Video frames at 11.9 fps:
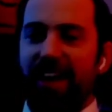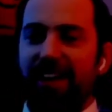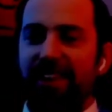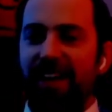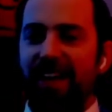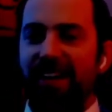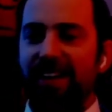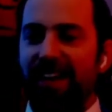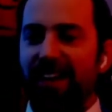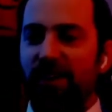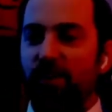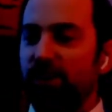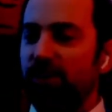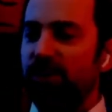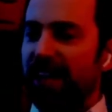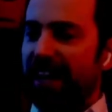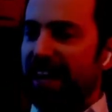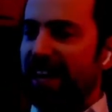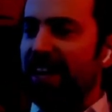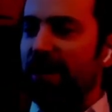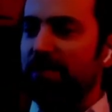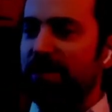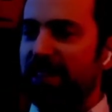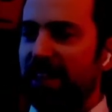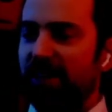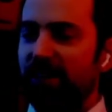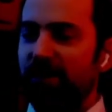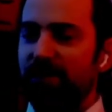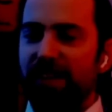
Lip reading: and then or use an AI upscaler,